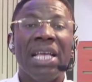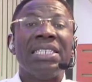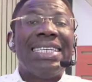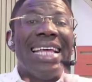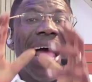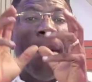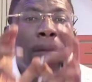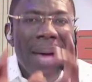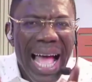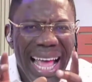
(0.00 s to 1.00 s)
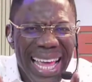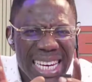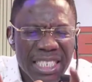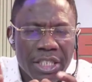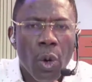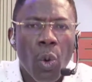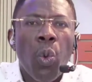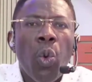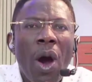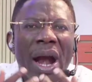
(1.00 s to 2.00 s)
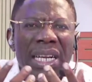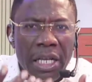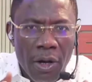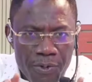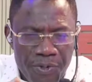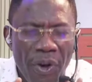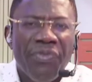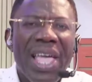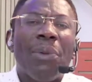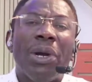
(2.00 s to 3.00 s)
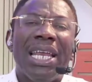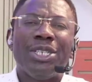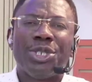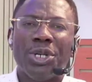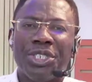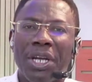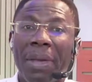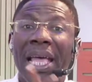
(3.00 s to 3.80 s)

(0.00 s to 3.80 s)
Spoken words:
Their minds work for their relationship.